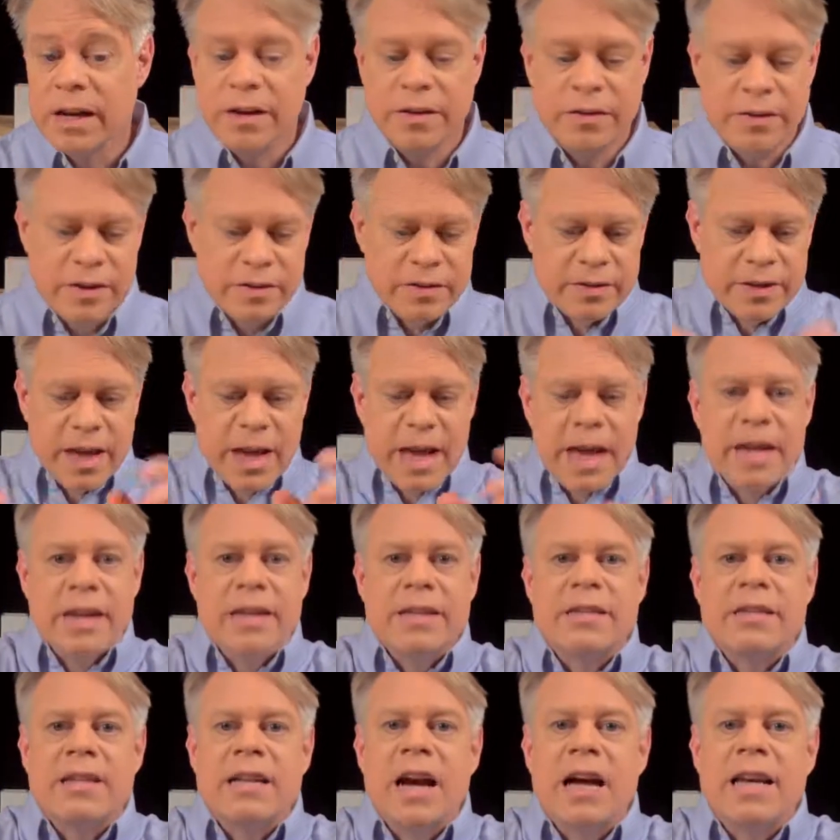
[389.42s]
This can
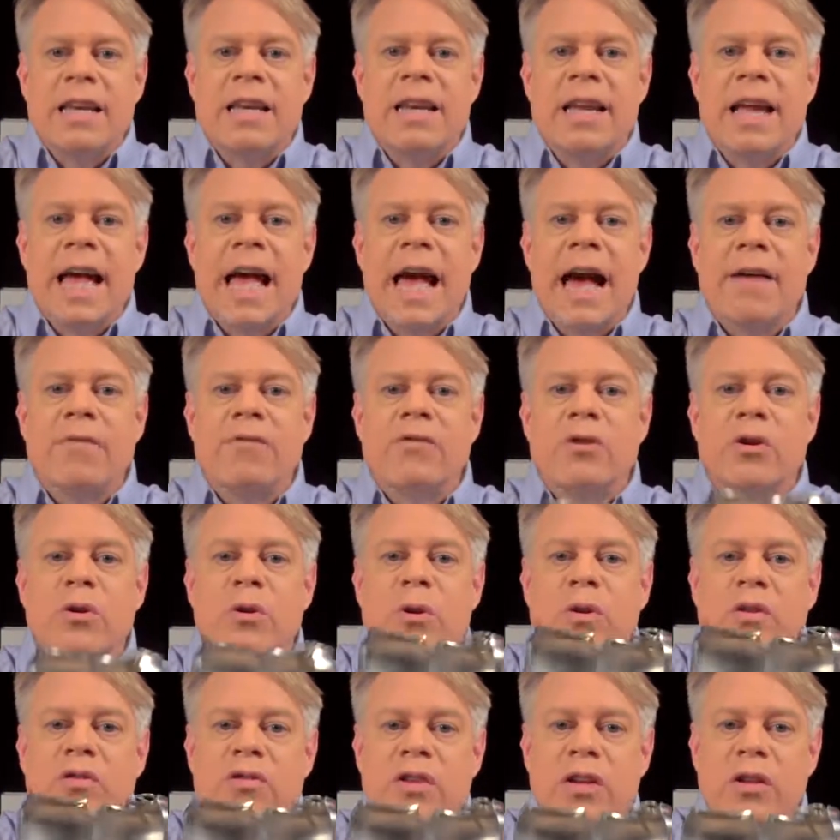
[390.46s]
is cut in half so you
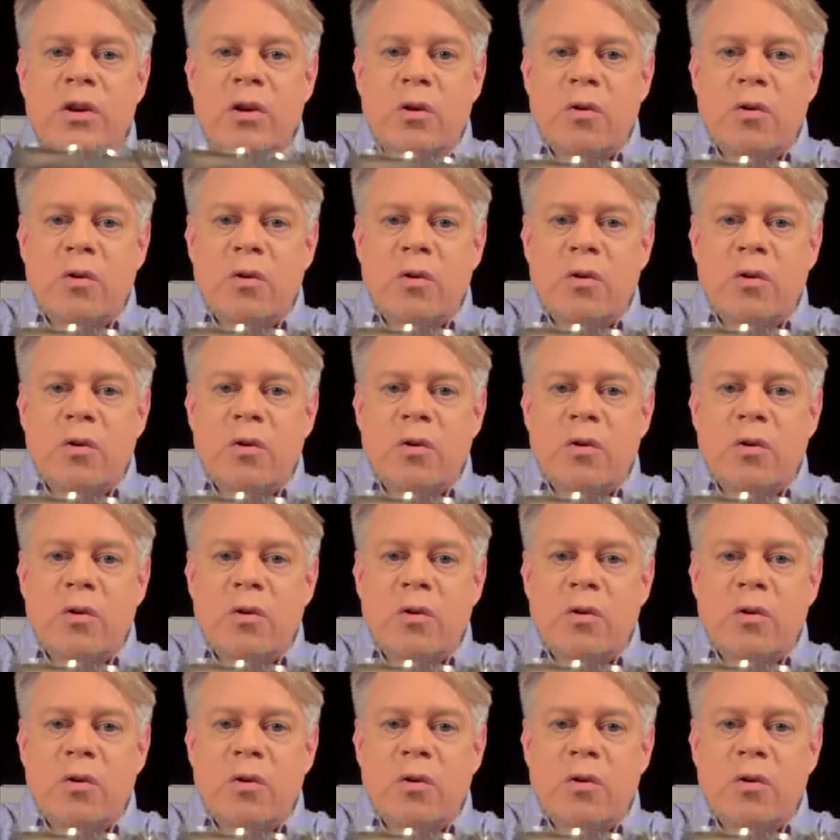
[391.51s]
can see the